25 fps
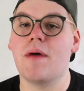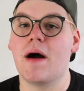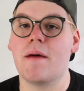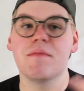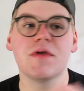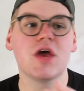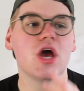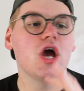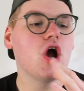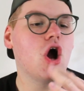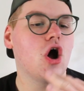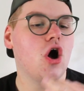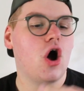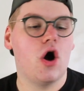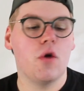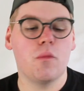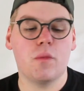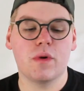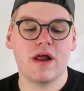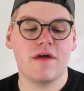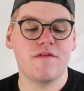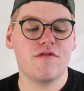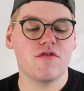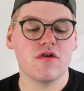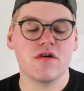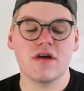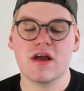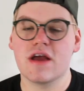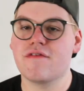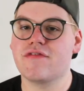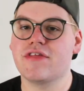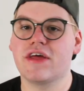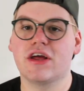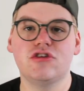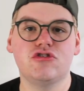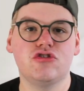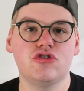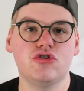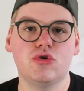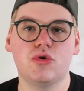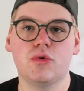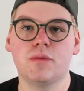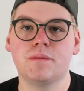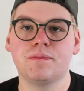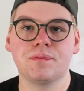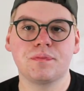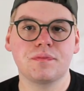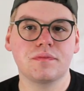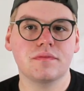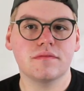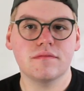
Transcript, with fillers: But uh, whenever, if they do